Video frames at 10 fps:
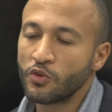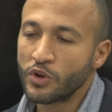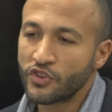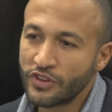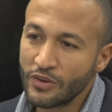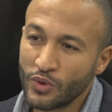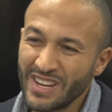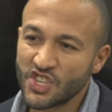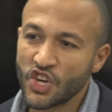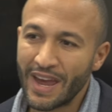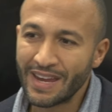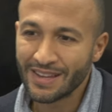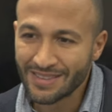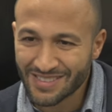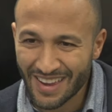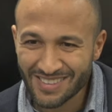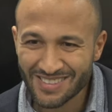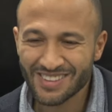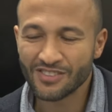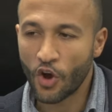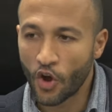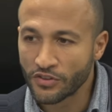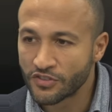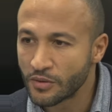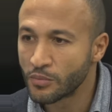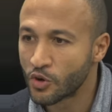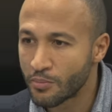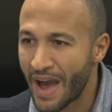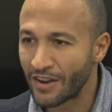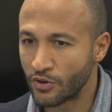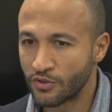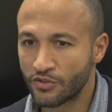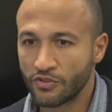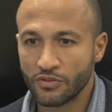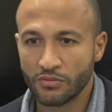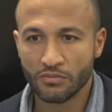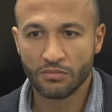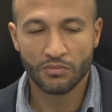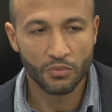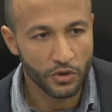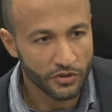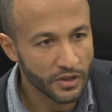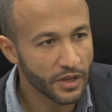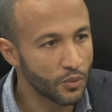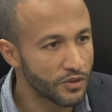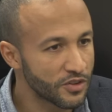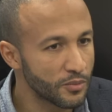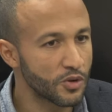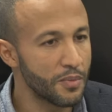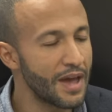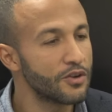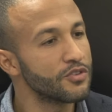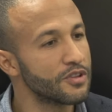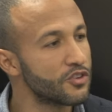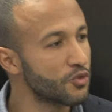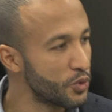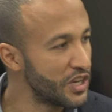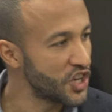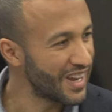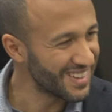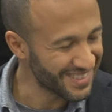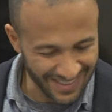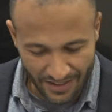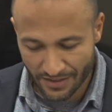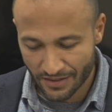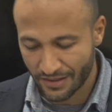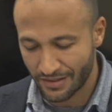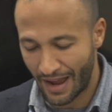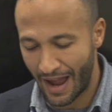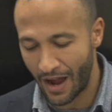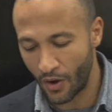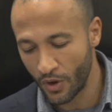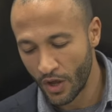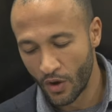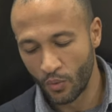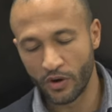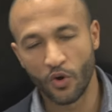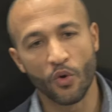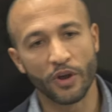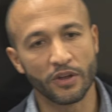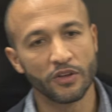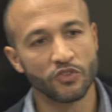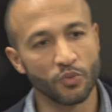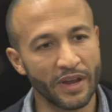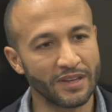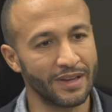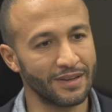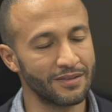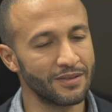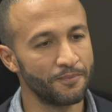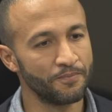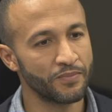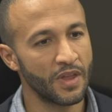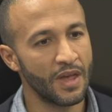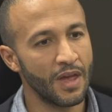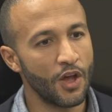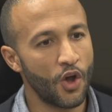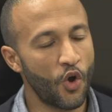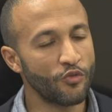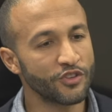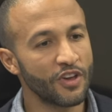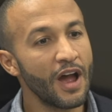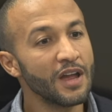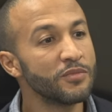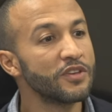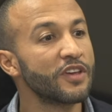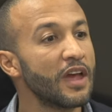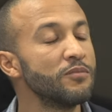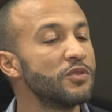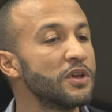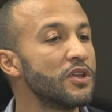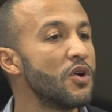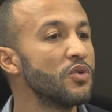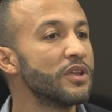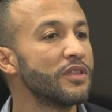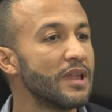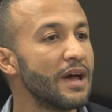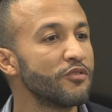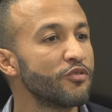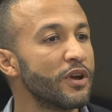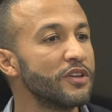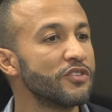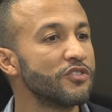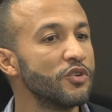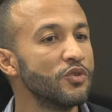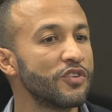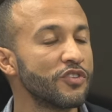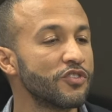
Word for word: to reach a consensus on similar matters. We're dealing with similar matters, let's reach a consensus as to how we're going to regulate it. Over time, this came to be known, and the Latin phrase that's used is